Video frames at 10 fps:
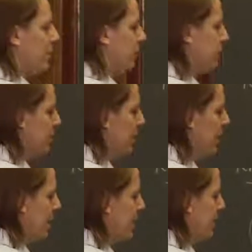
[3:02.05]
collision
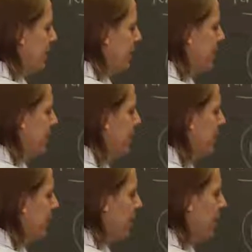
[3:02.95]
is that in the
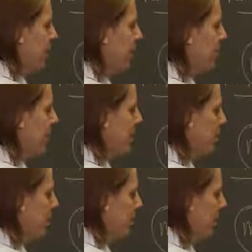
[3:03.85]
end, they make
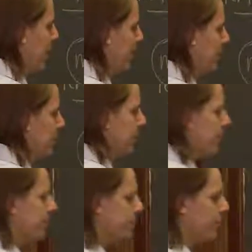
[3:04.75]
one mass,
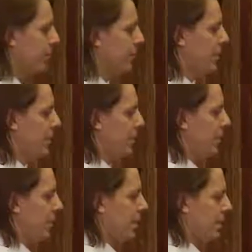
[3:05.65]

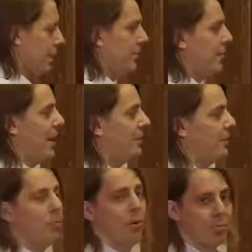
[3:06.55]
it has a mass
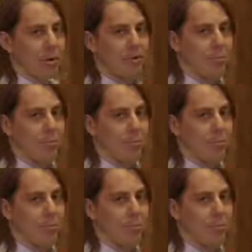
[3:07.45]
m1 plus